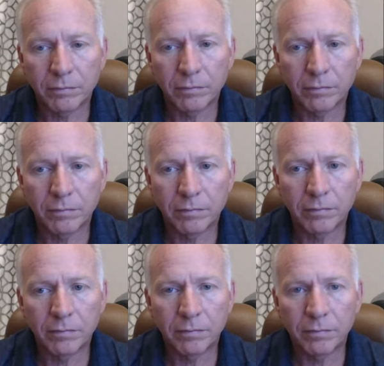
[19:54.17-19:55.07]

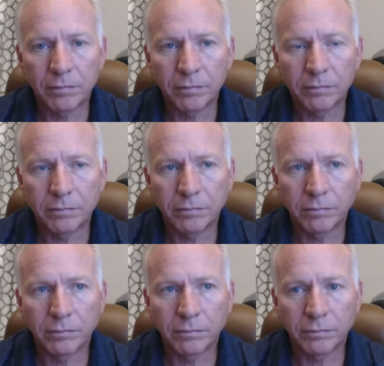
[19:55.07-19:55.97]

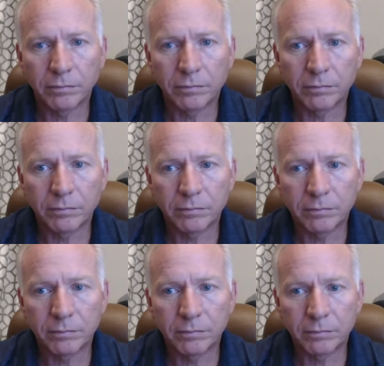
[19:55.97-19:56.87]

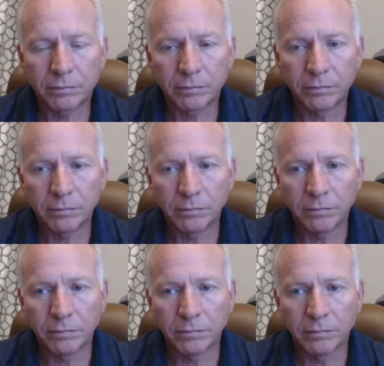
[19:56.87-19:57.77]

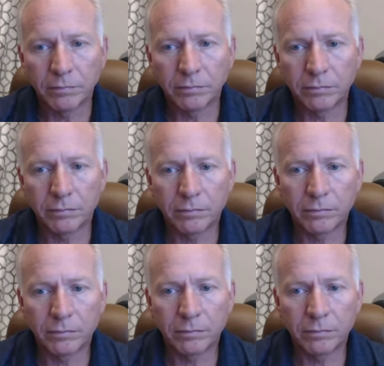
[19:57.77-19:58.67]

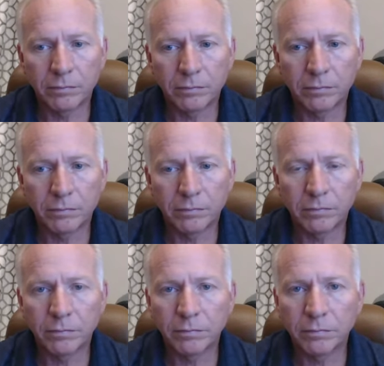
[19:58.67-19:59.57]

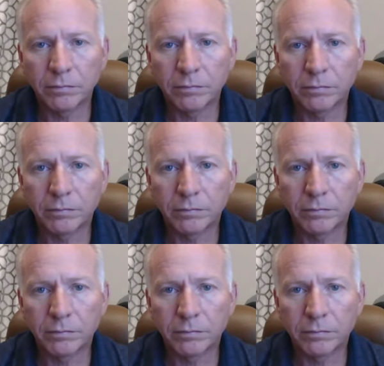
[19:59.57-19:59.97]
(not speaking)